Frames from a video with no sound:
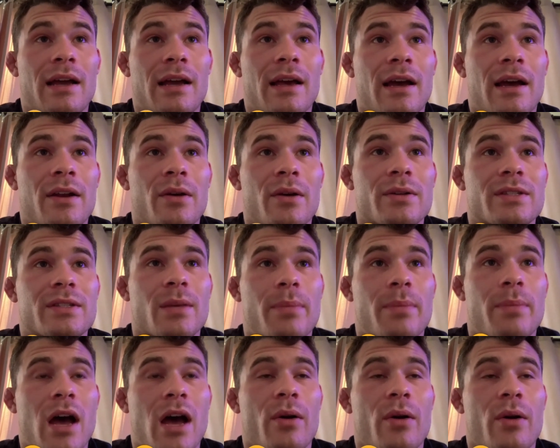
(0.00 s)
I, I, noticed the
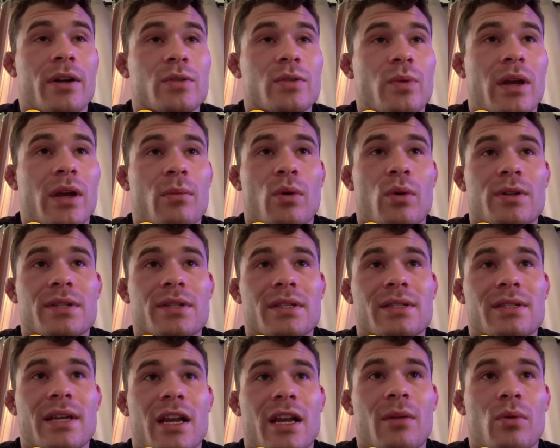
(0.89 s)
power is way more
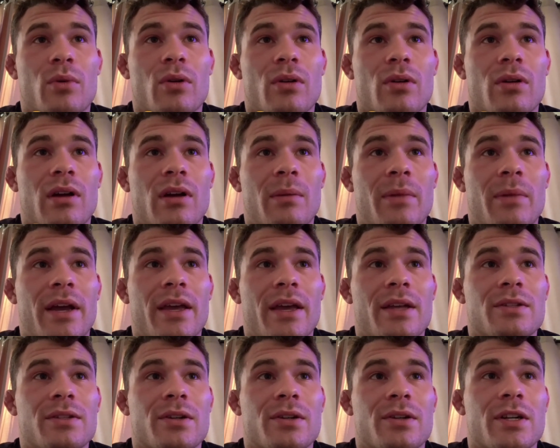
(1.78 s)
sustainable. My
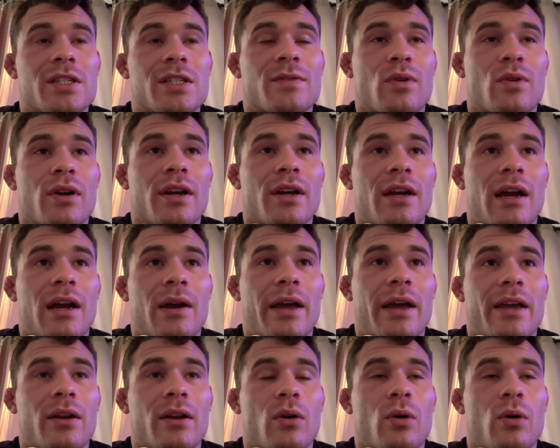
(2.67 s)
endurance for it,
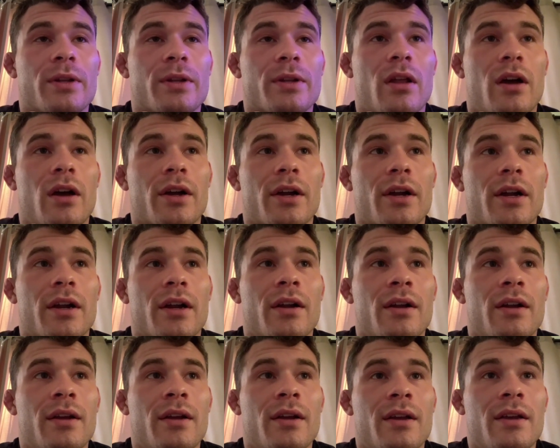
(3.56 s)
I, I can hold it
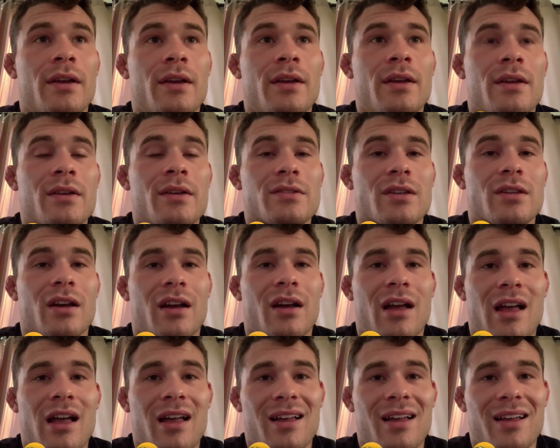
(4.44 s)
longer. So
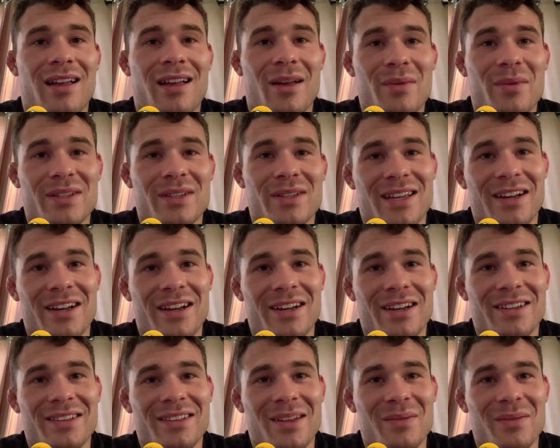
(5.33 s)
I, am
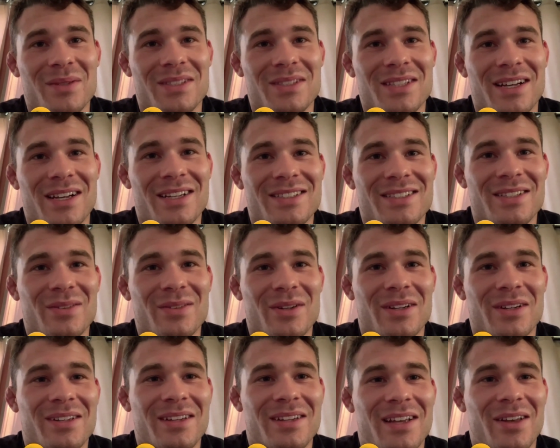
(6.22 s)
excited. I'm excited to see
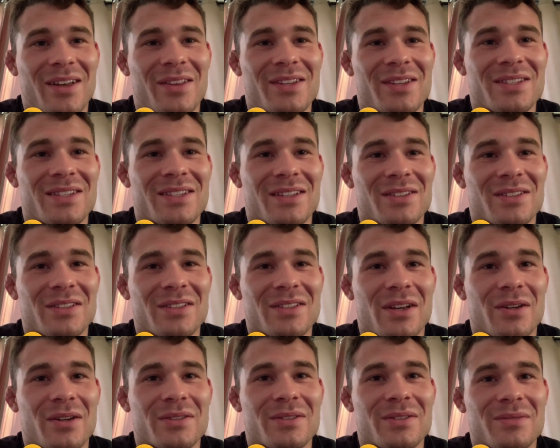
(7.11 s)
what, how this thing
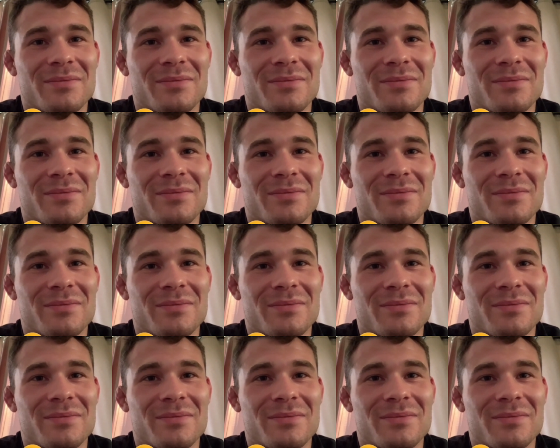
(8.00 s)
goes.